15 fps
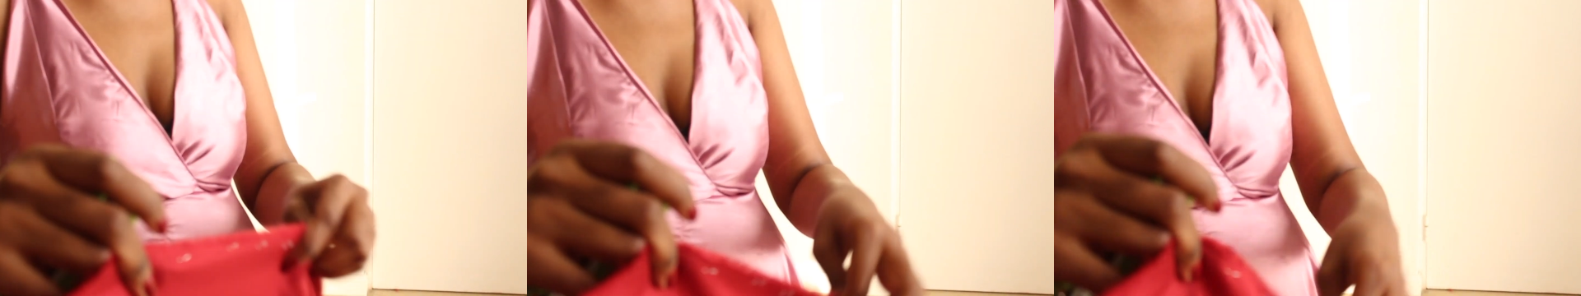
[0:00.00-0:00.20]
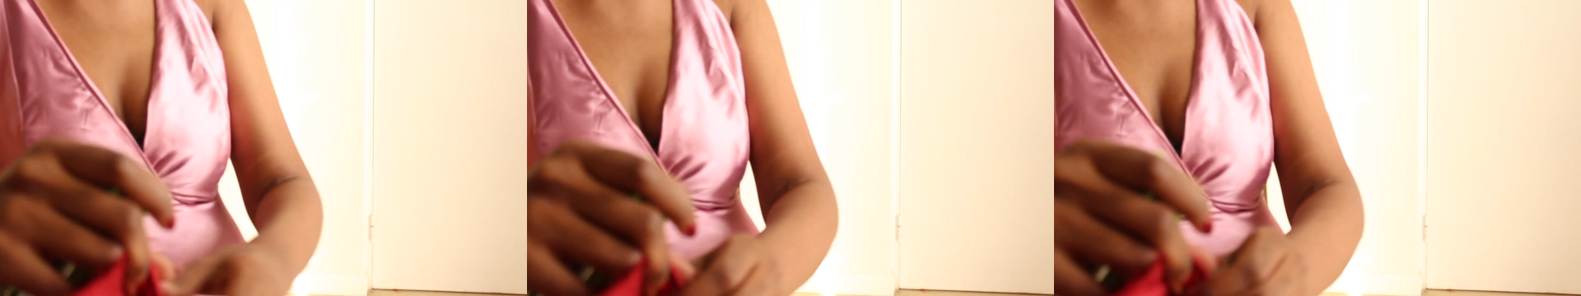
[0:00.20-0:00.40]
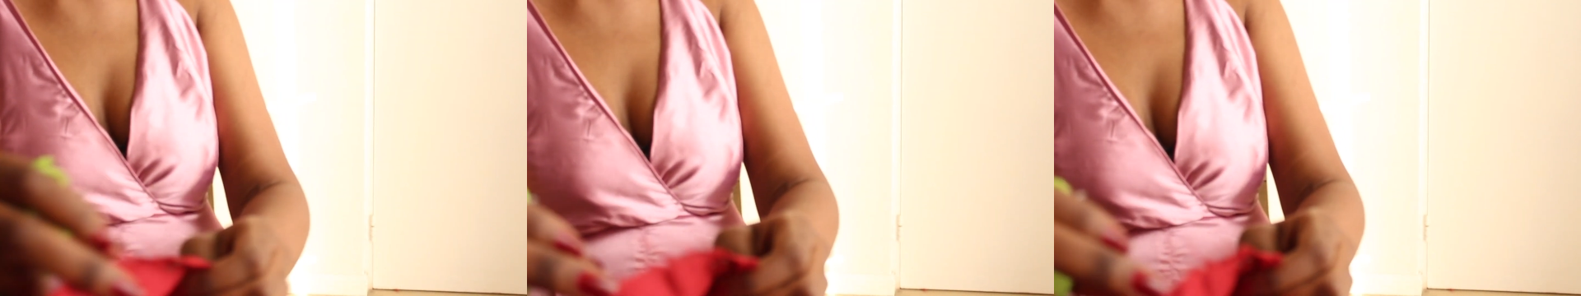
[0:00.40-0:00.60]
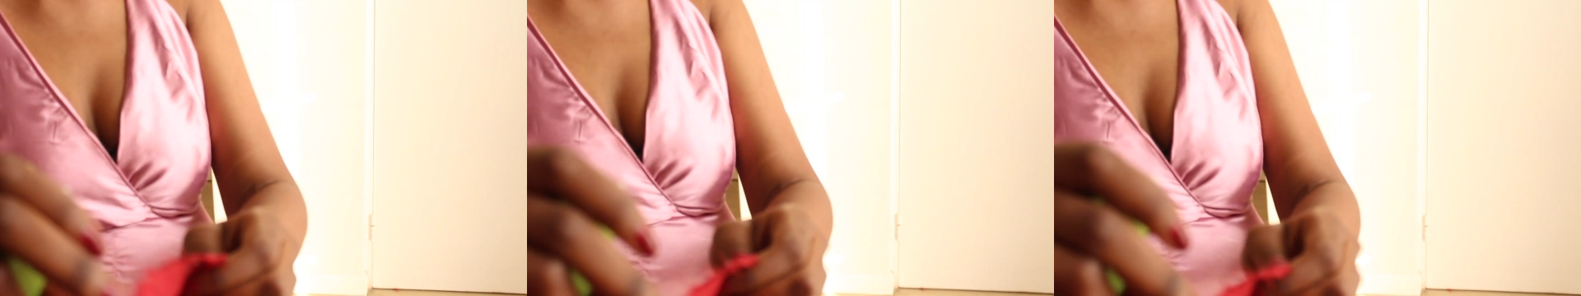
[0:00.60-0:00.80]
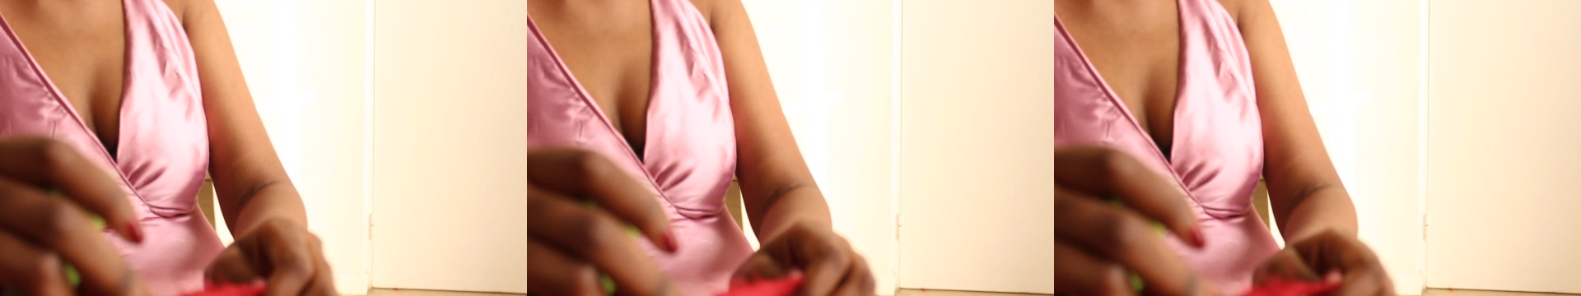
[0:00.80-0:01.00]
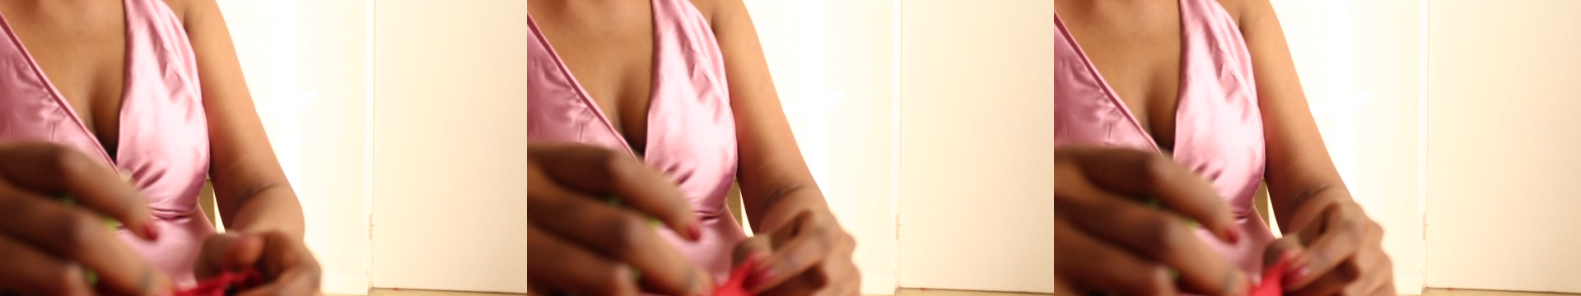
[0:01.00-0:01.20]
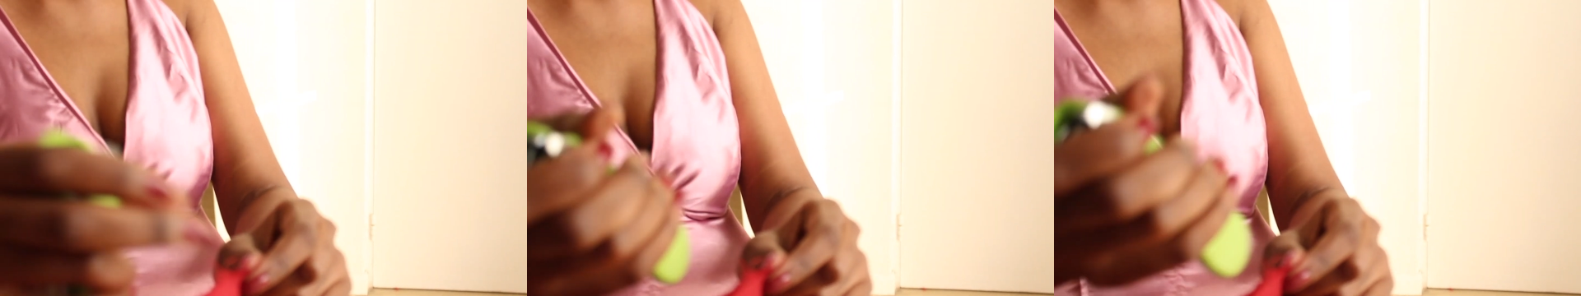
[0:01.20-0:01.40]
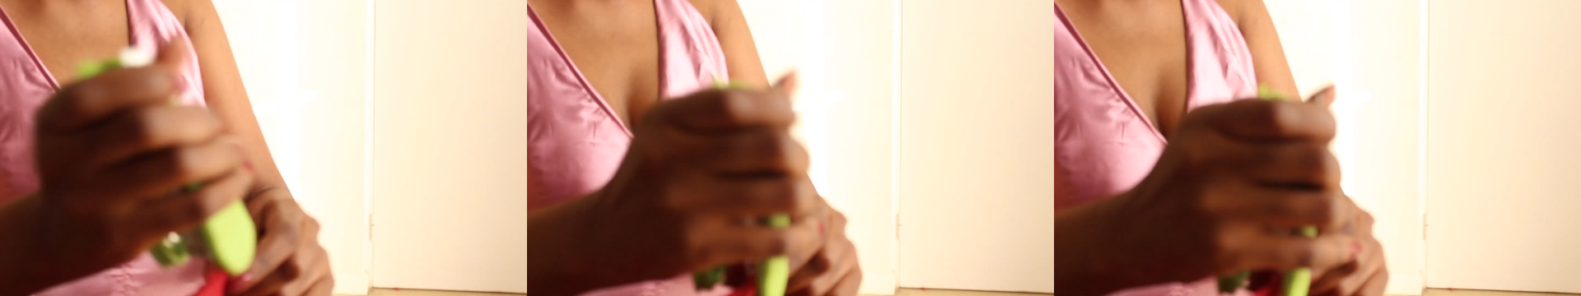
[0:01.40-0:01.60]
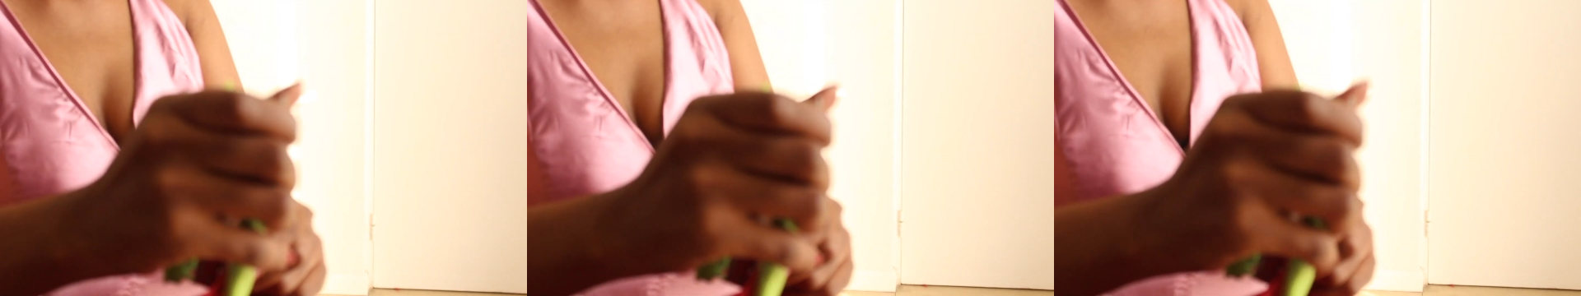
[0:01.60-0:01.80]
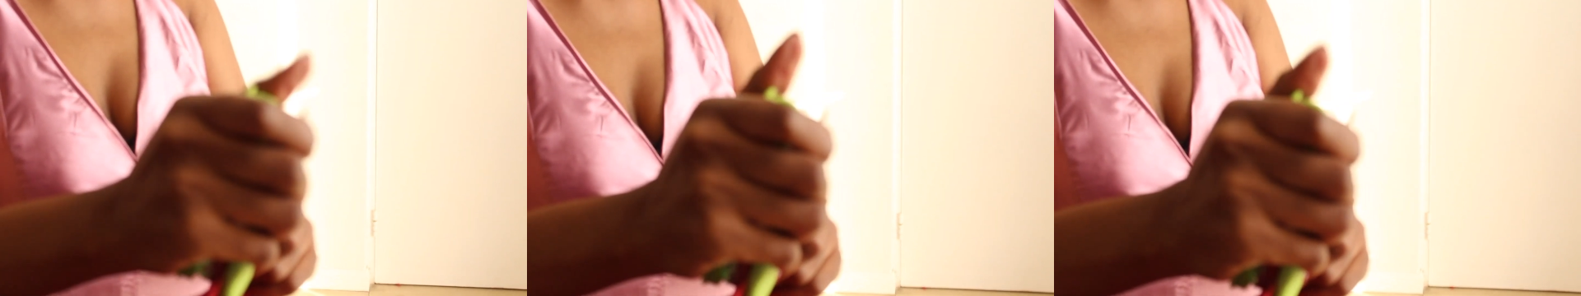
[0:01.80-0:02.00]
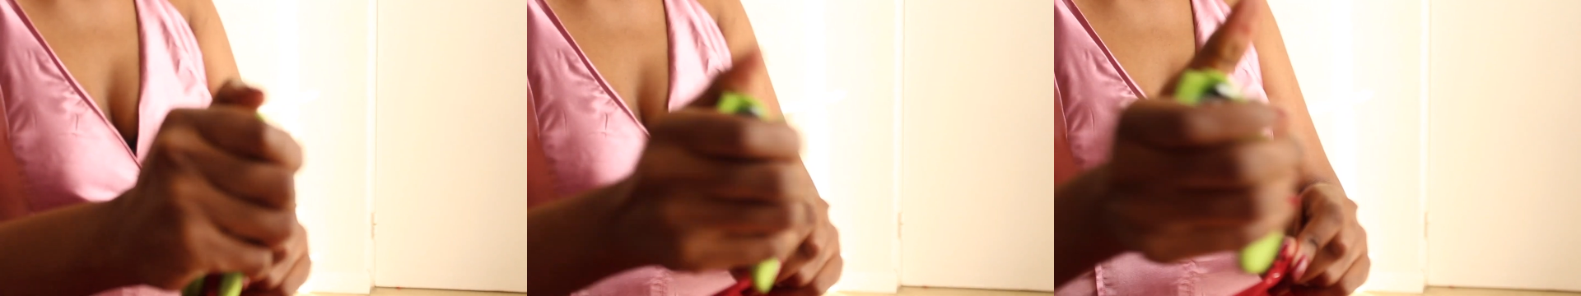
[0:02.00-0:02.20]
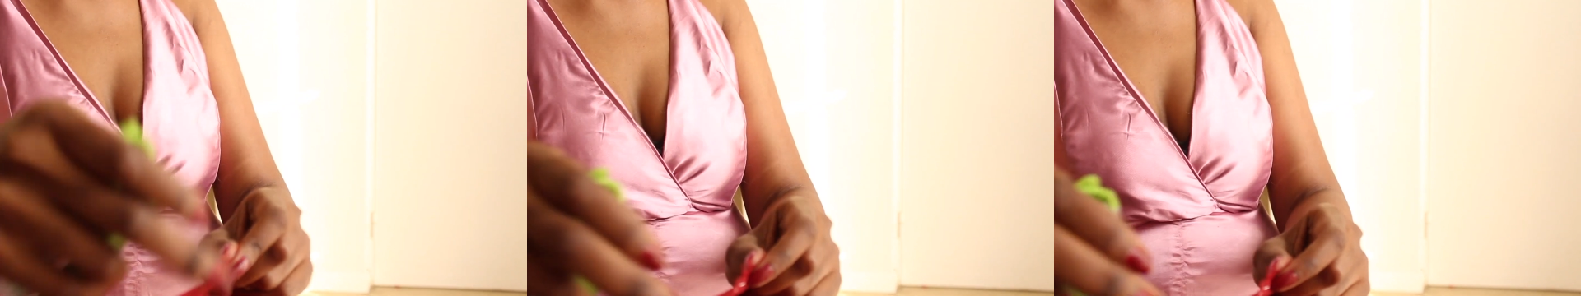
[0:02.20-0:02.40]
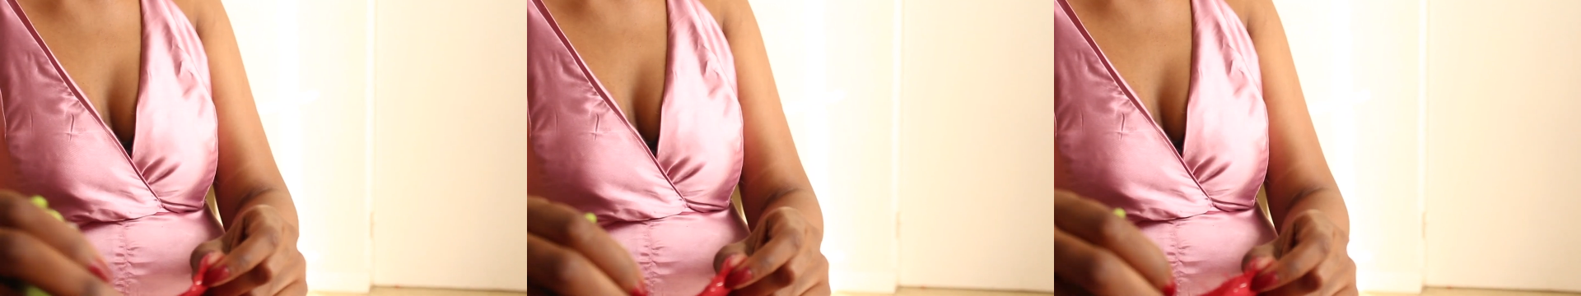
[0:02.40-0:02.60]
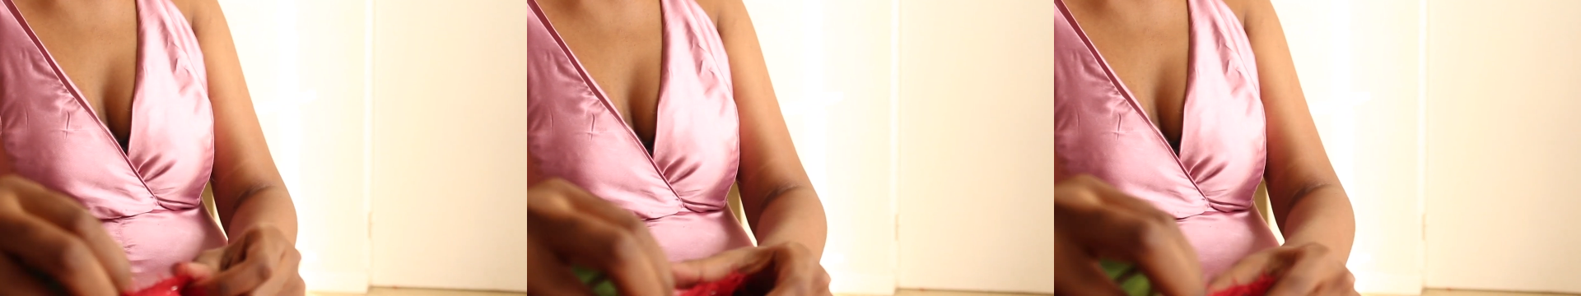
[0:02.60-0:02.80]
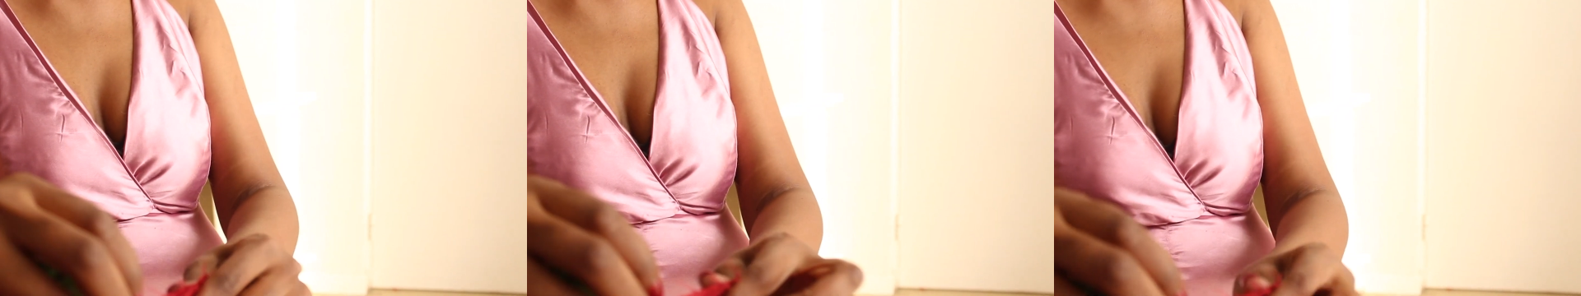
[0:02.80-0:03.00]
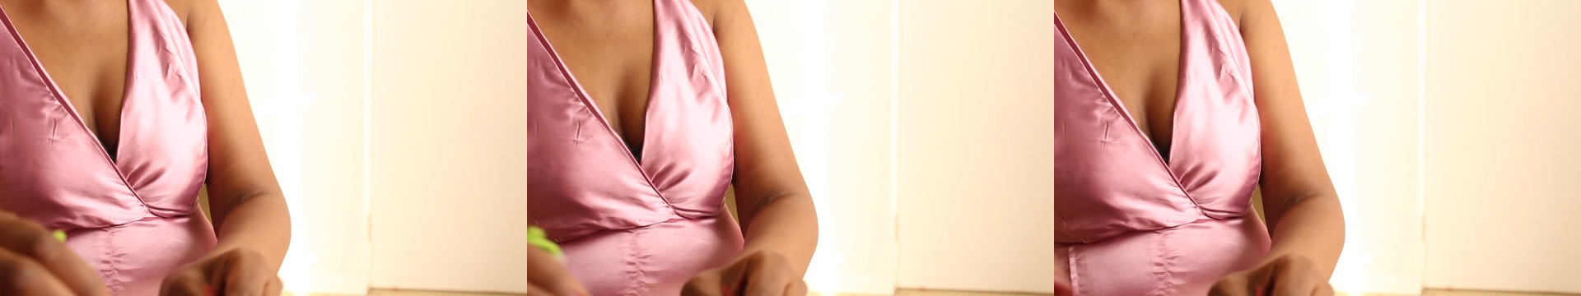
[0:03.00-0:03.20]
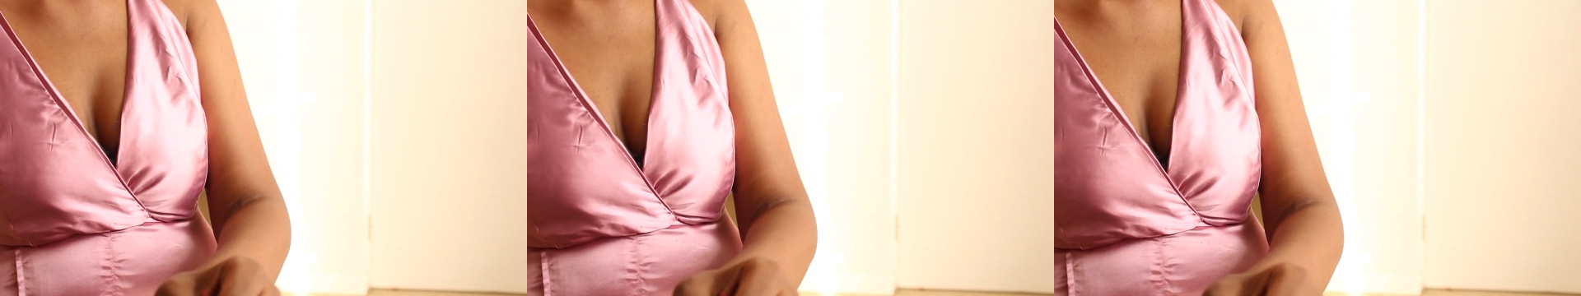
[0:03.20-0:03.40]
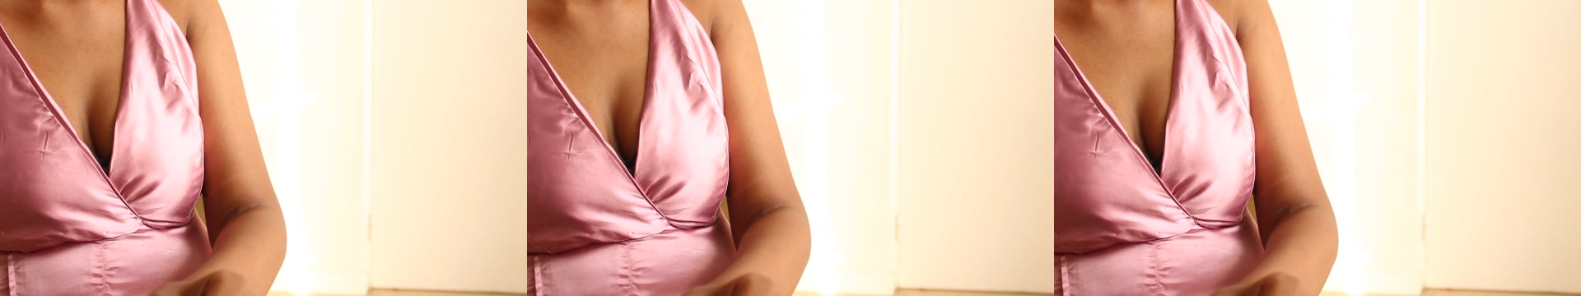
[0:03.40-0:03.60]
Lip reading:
Nobody's mouth can be seen.